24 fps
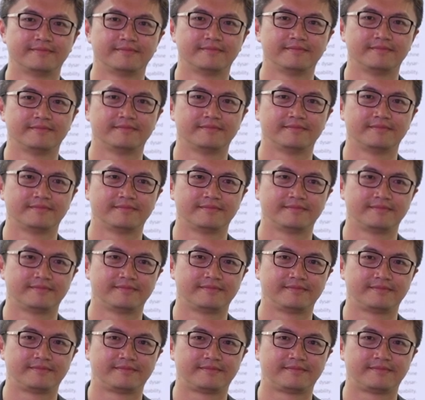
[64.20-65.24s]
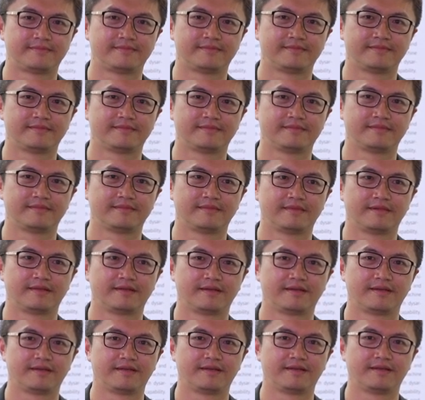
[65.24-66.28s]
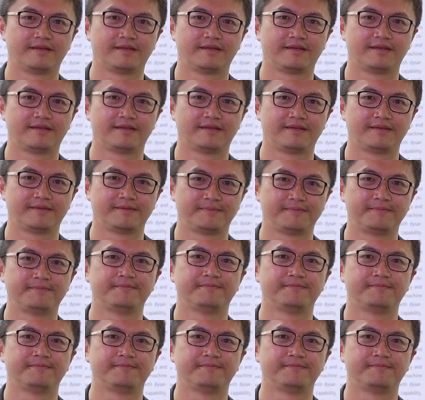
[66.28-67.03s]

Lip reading: This person isn't speaking.